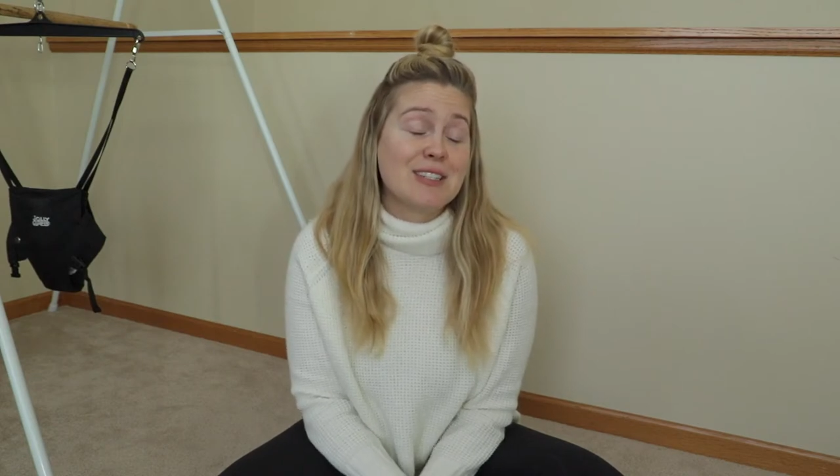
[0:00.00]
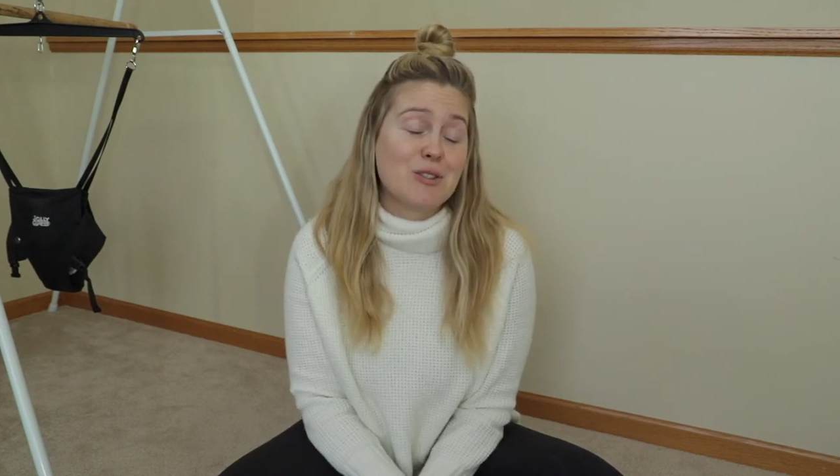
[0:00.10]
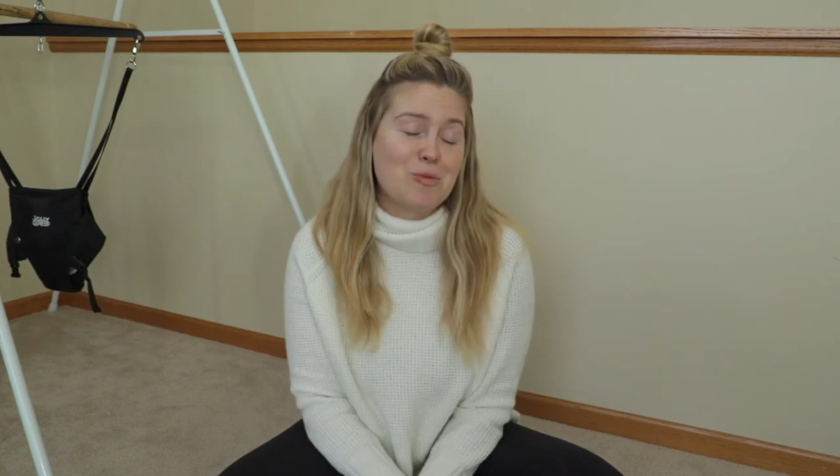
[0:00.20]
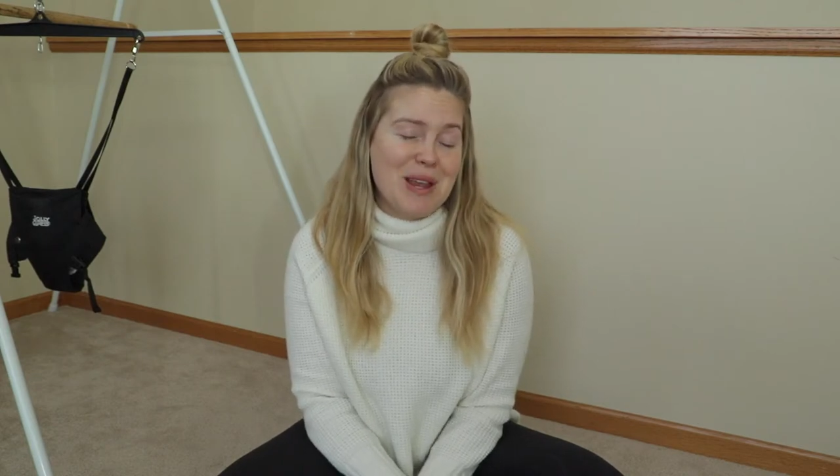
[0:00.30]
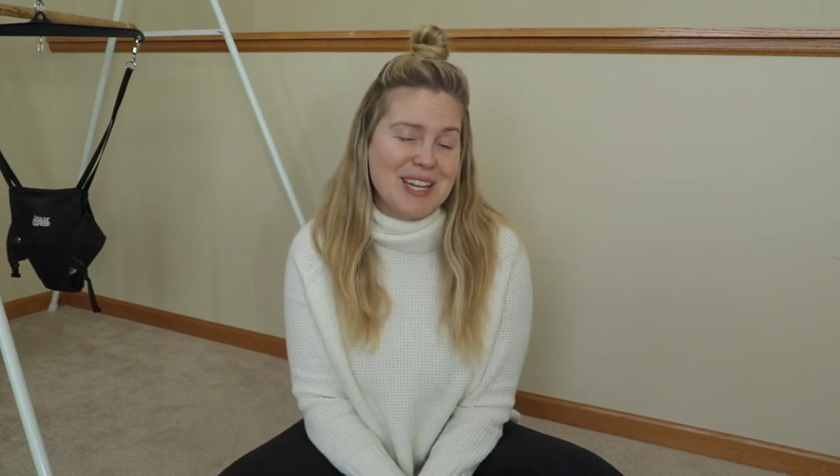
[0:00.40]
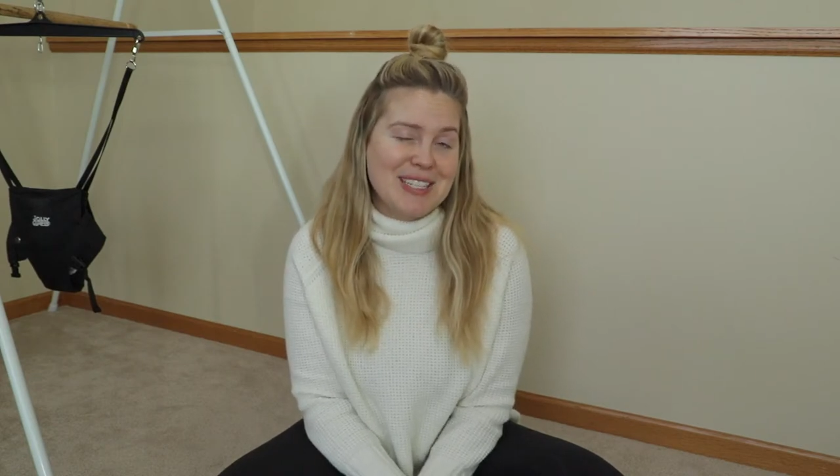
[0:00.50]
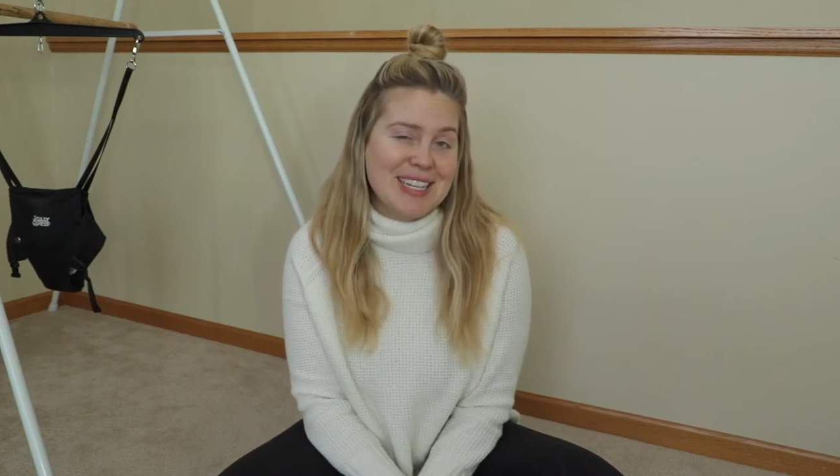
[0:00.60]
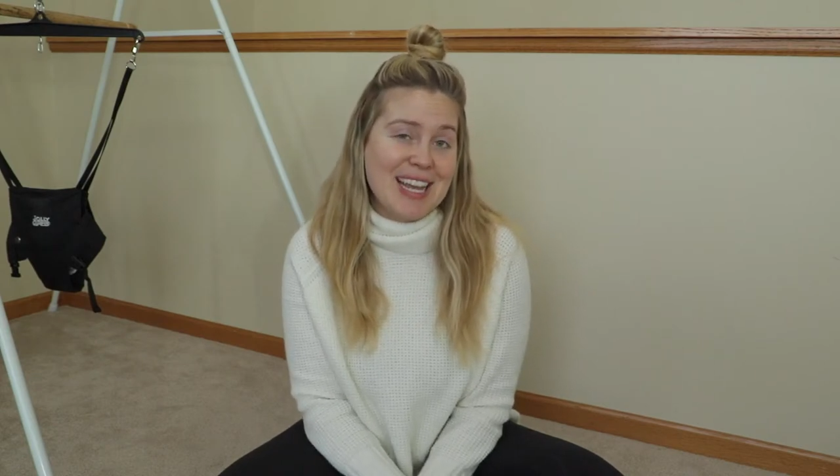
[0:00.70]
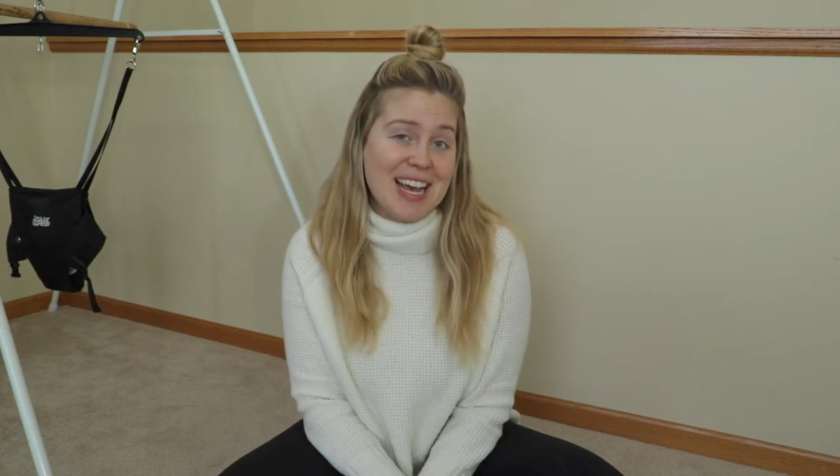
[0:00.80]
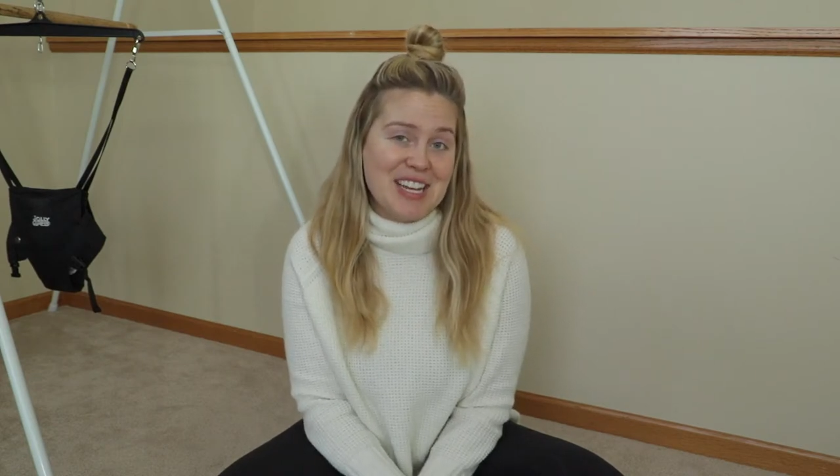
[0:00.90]

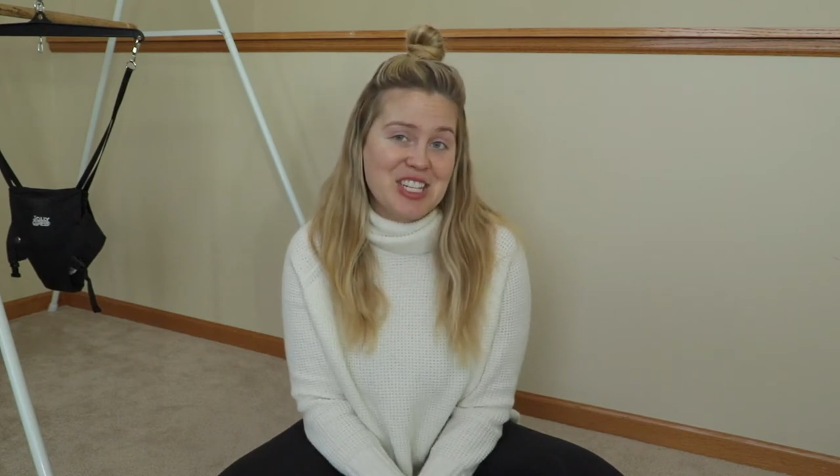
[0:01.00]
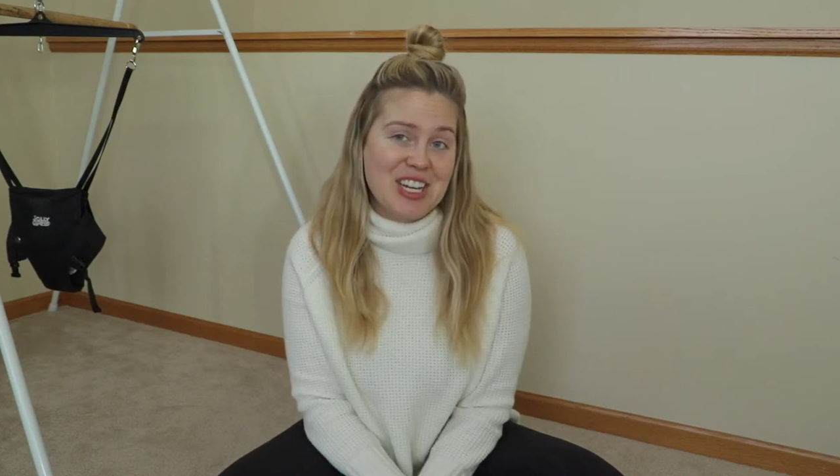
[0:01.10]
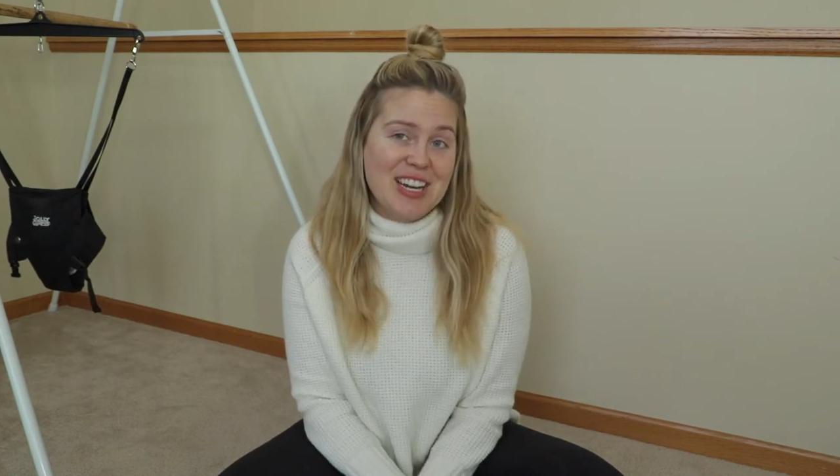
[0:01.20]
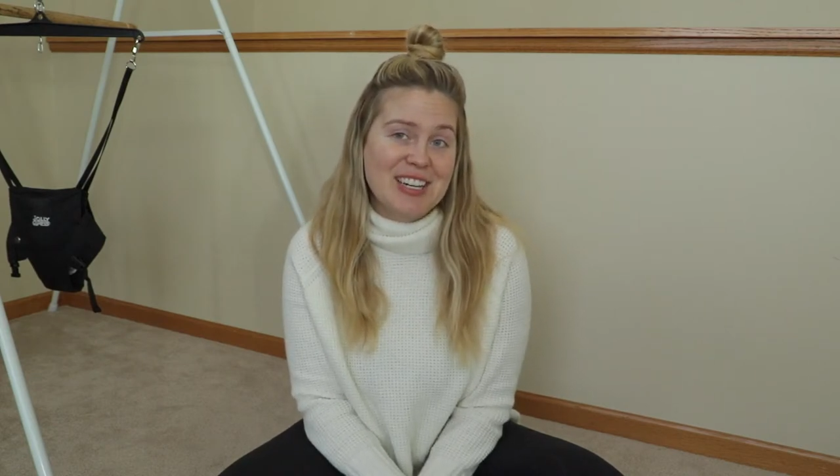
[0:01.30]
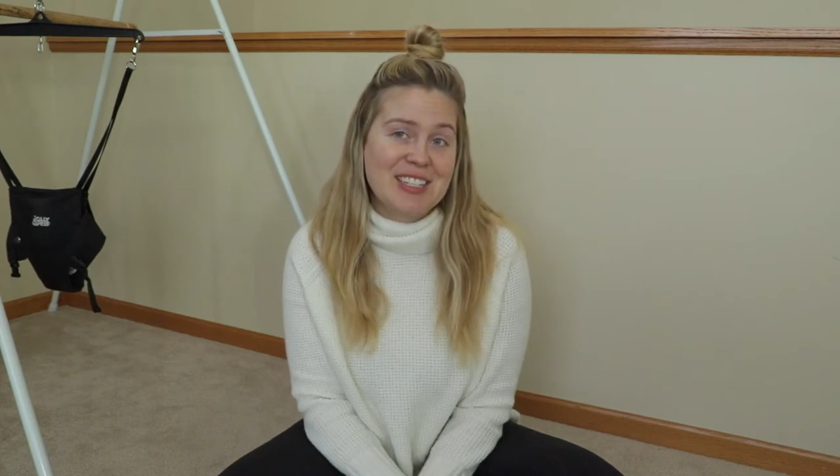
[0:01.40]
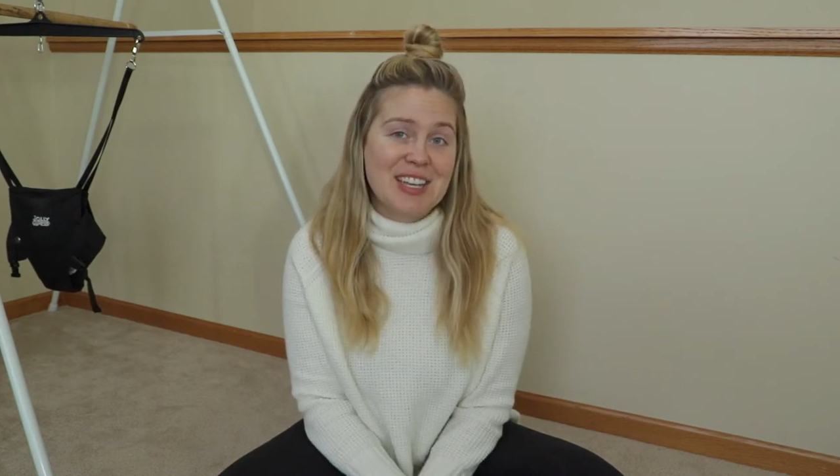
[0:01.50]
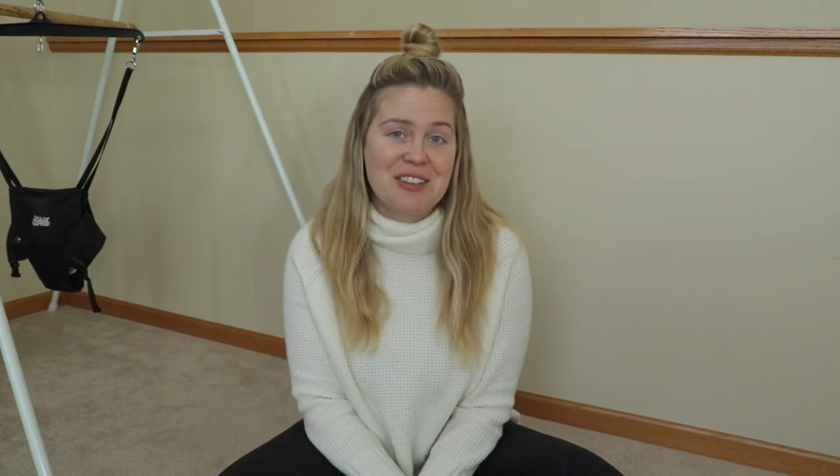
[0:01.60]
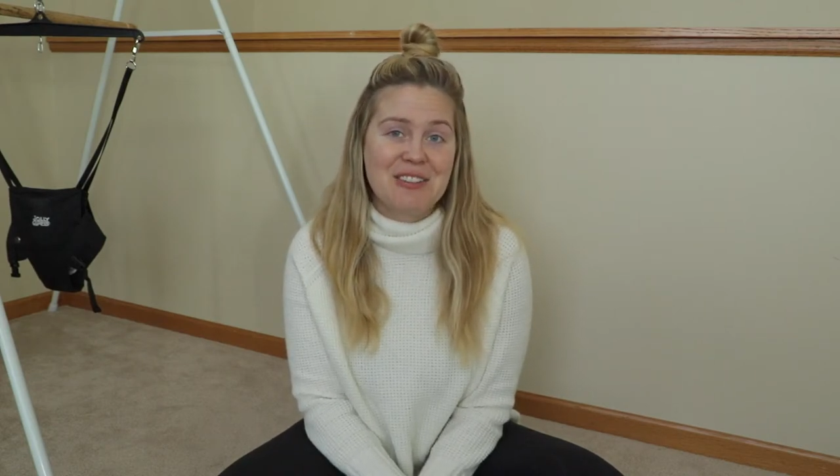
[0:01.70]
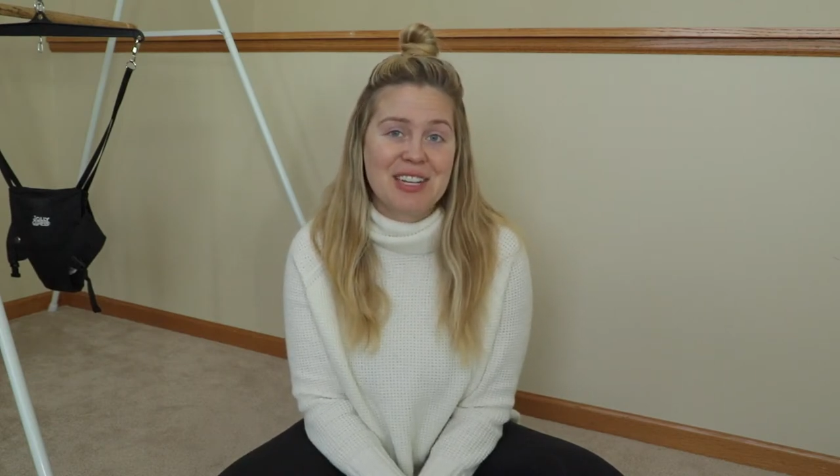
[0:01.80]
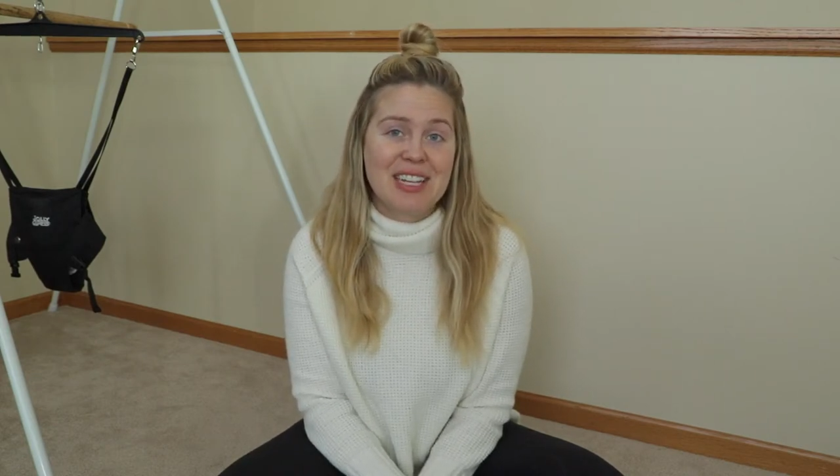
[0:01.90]
schmancy high chairs
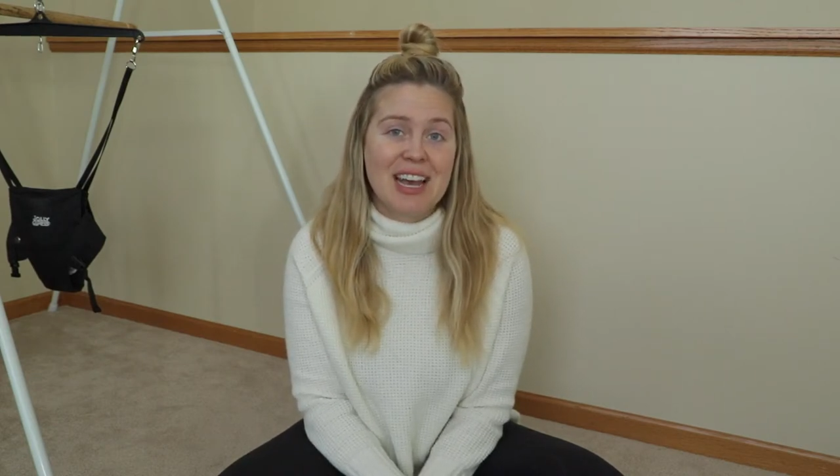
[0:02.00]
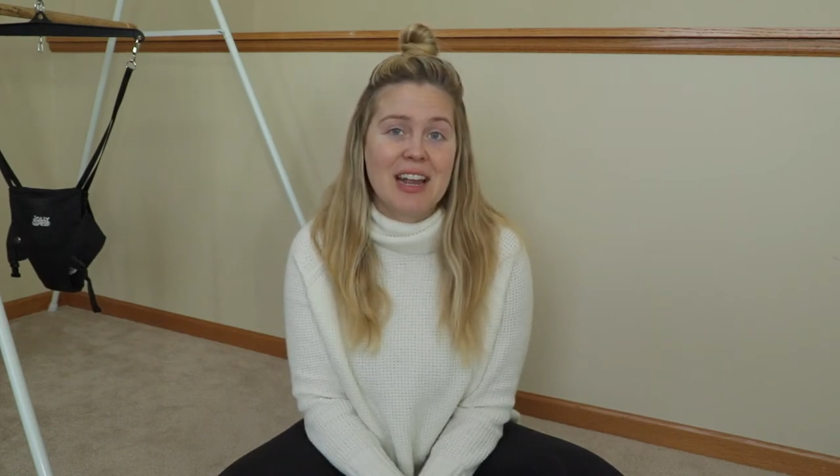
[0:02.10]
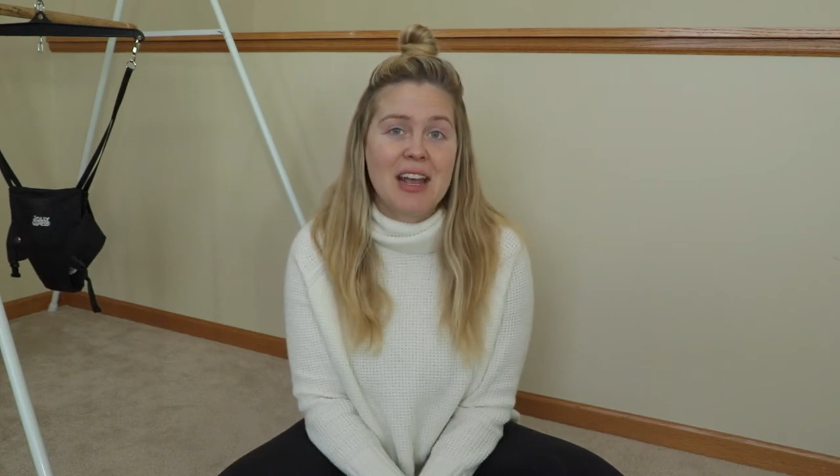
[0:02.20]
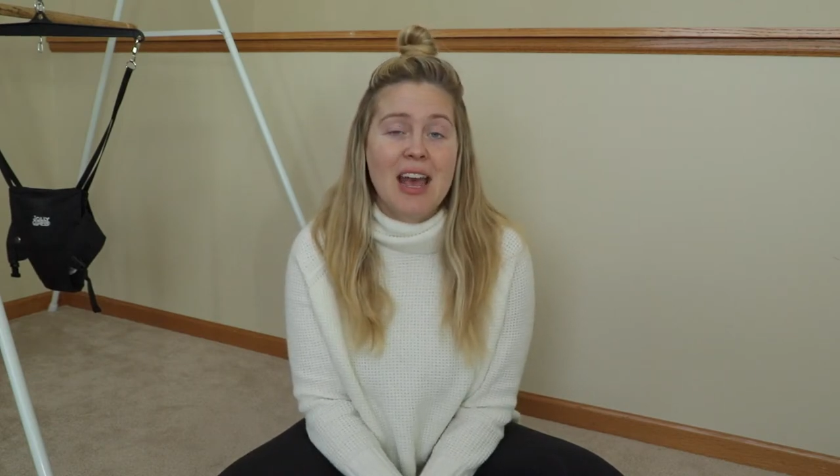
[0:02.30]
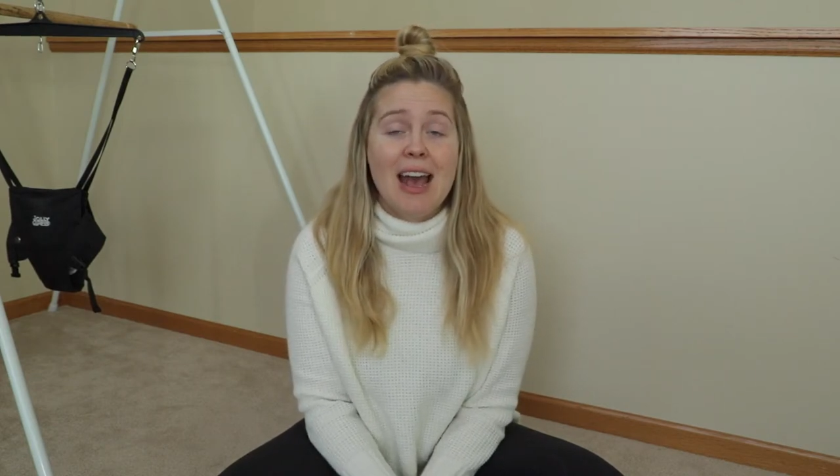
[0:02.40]
that you could get.